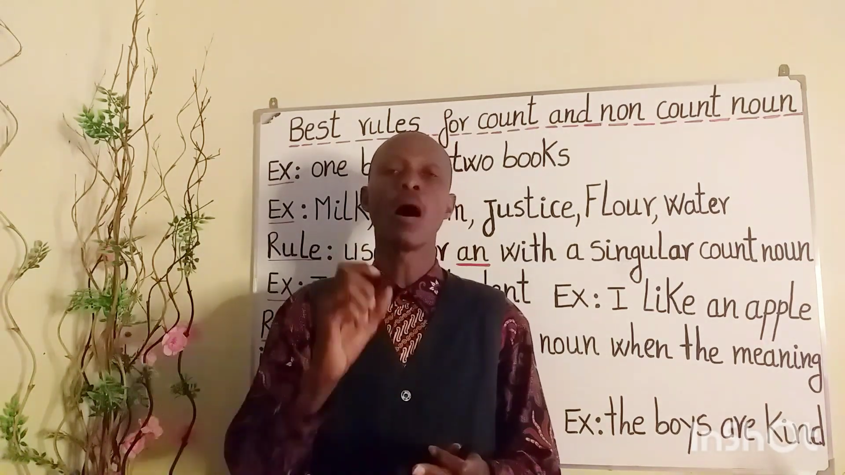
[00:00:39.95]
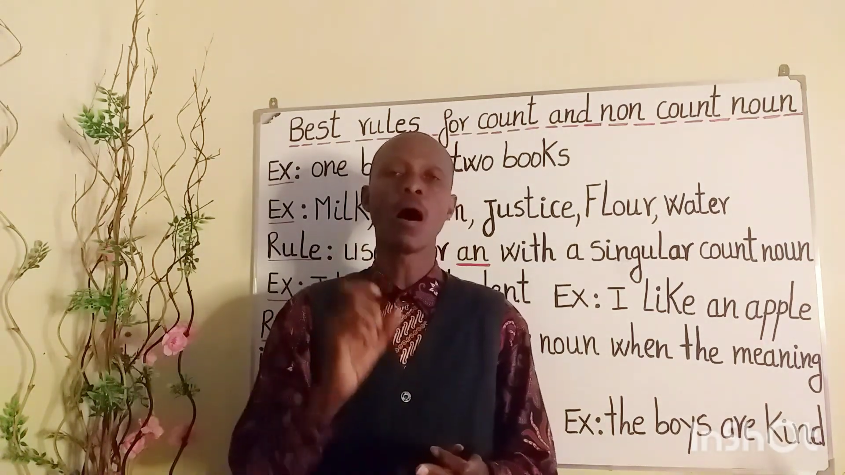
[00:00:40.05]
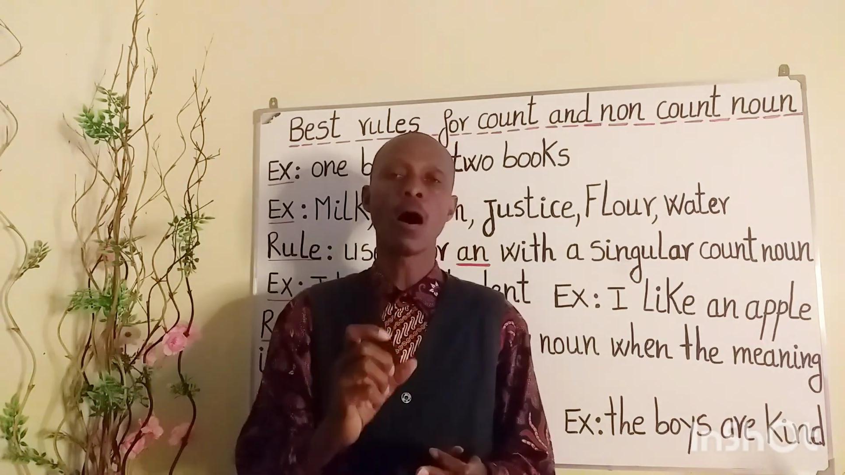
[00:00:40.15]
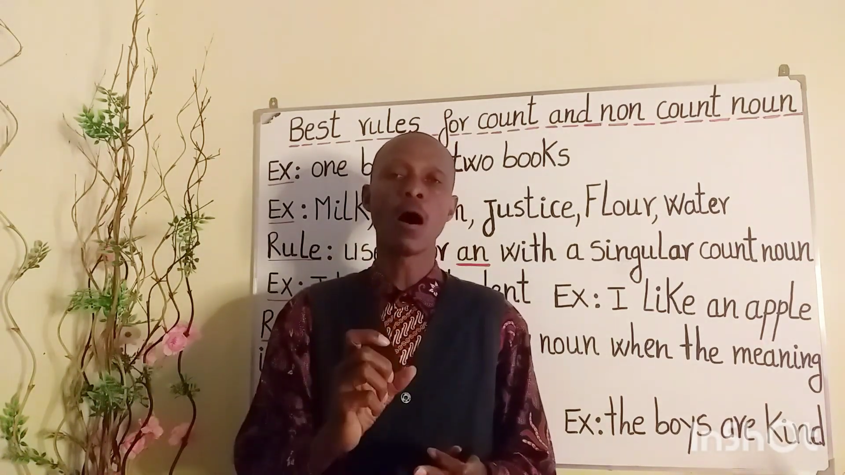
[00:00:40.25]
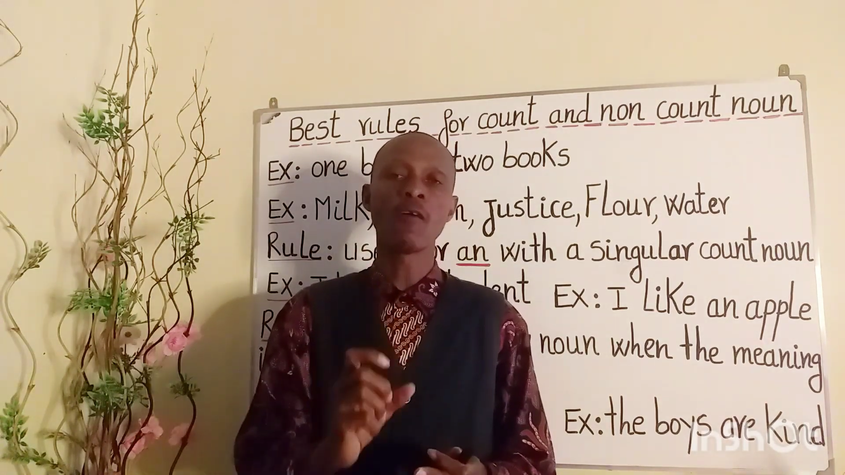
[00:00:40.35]

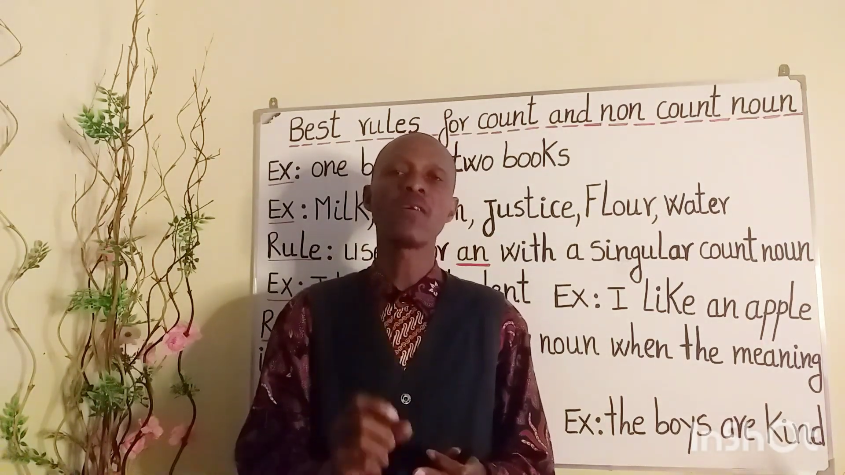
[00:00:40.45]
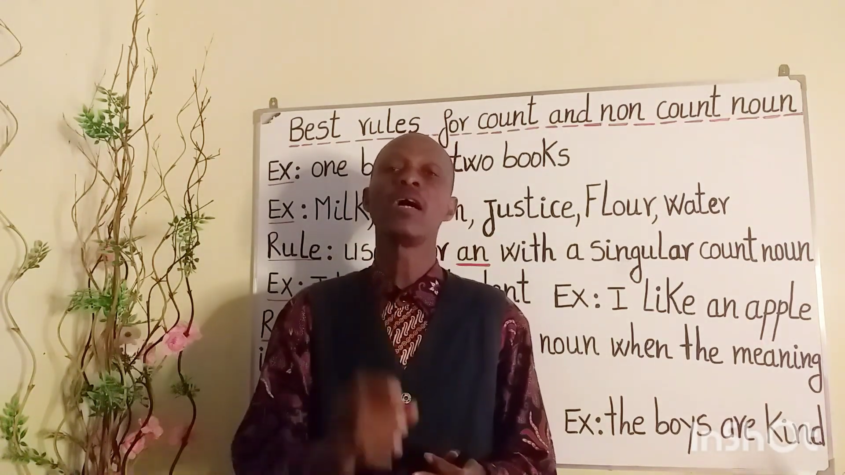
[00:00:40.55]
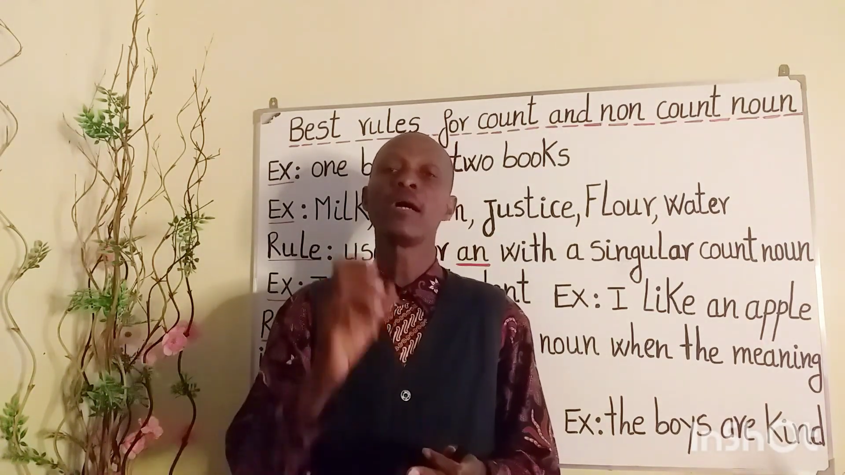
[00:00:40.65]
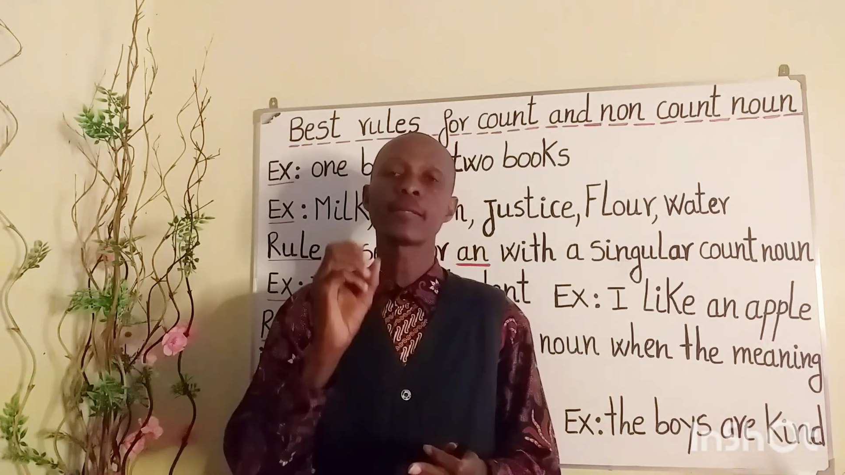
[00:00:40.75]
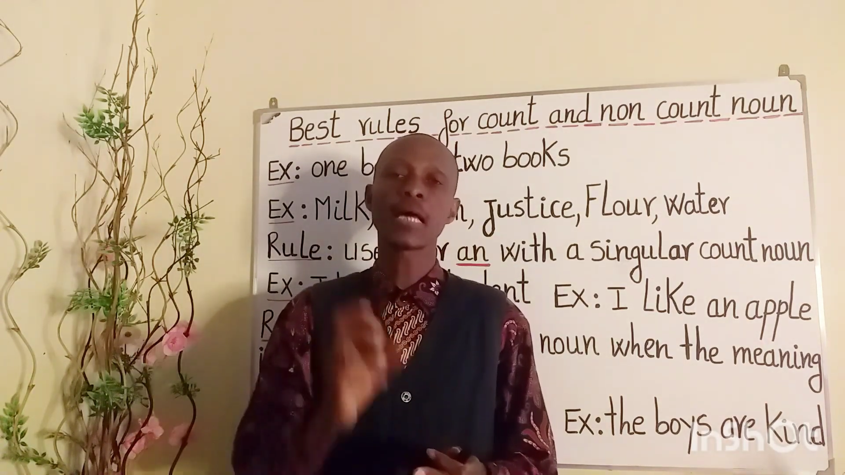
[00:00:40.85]
of
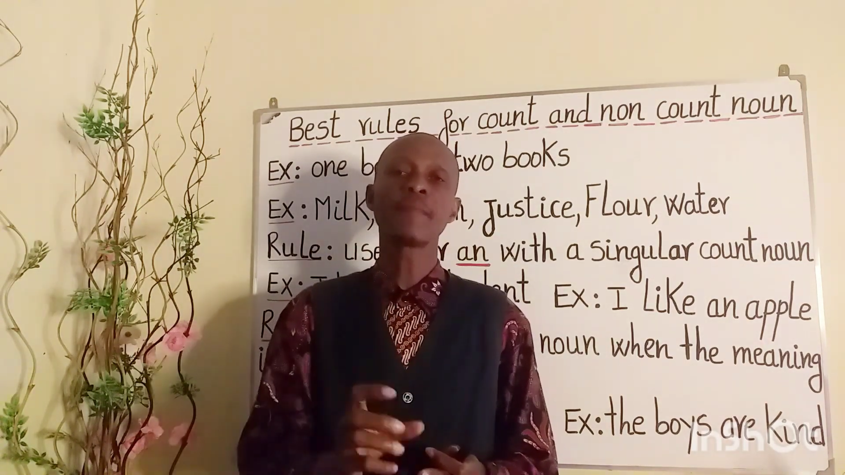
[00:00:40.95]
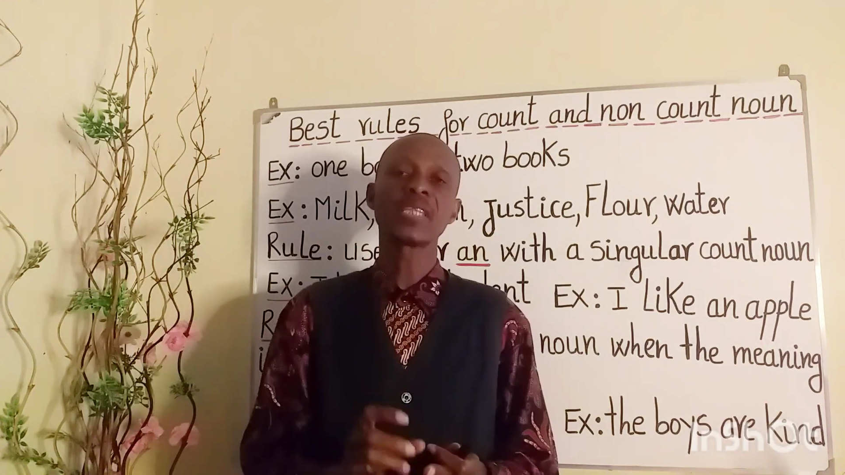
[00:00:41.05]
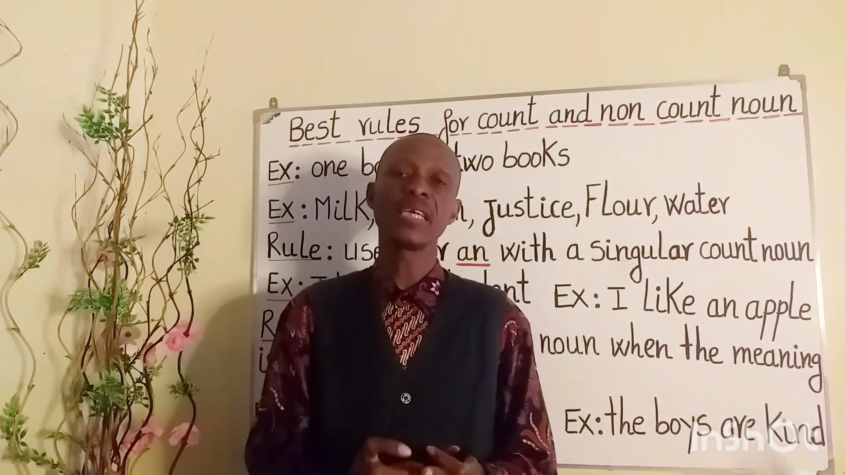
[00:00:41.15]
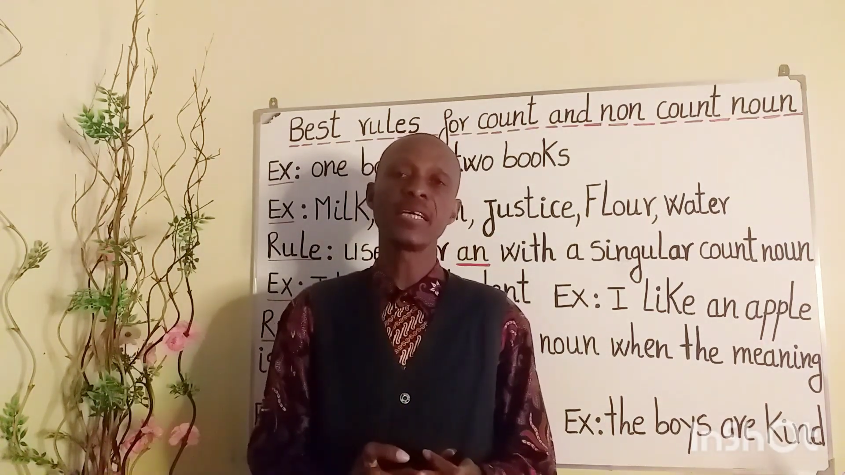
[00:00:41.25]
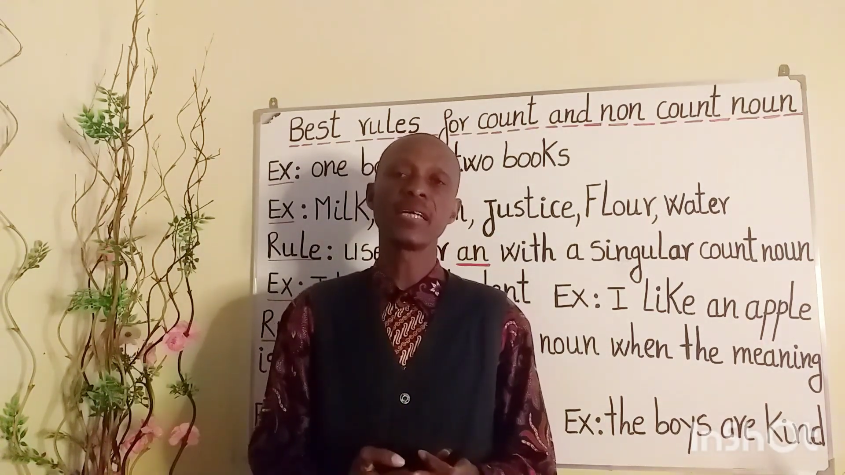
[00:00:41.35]

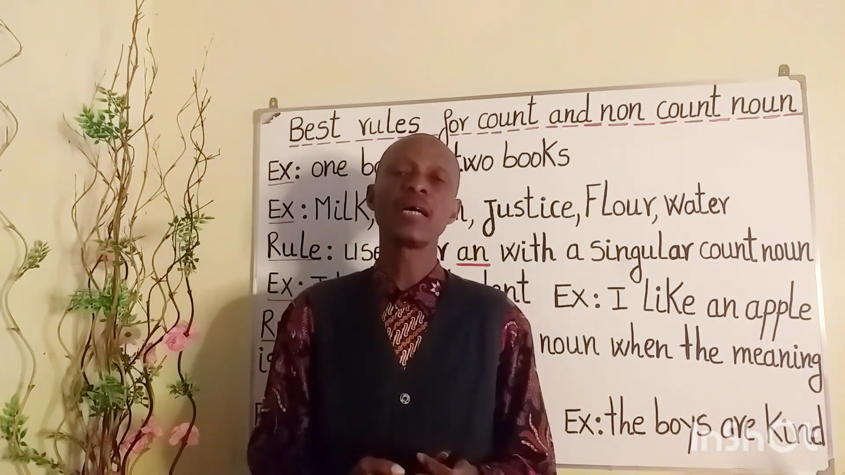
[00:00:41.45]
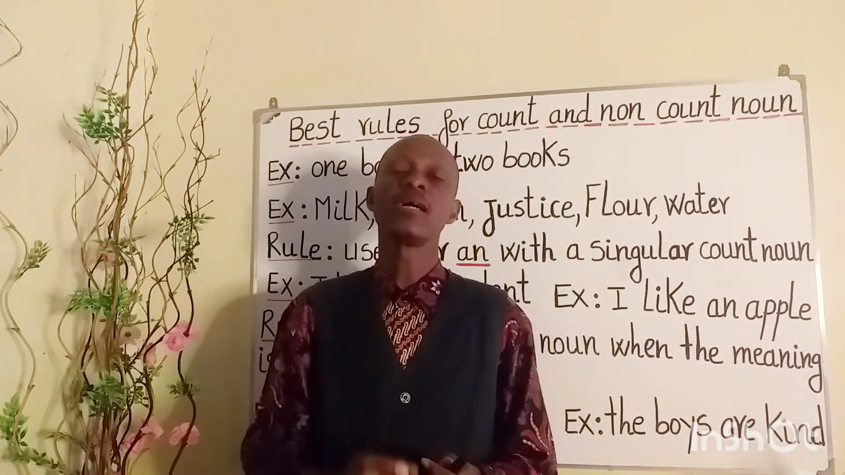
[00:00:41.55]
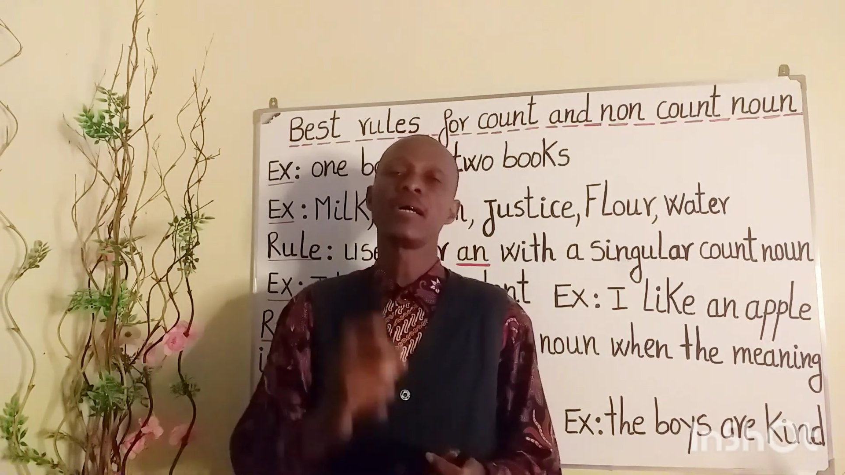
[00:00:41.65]
something